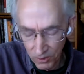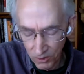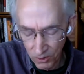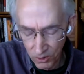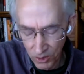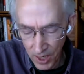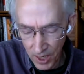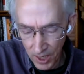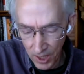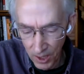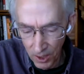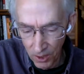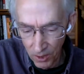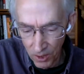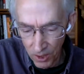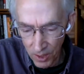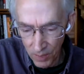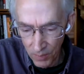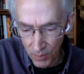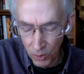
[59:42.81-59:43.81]
shade into
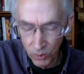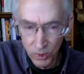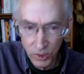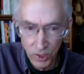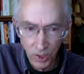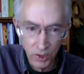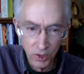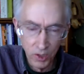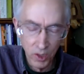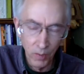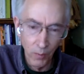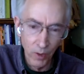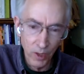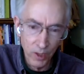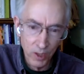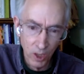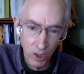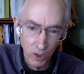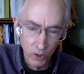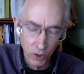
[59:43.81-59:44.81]
the immune system
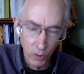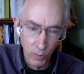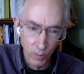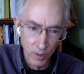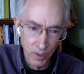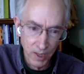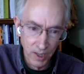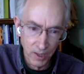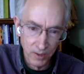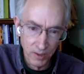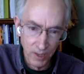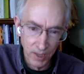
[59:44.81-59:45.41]
which also protects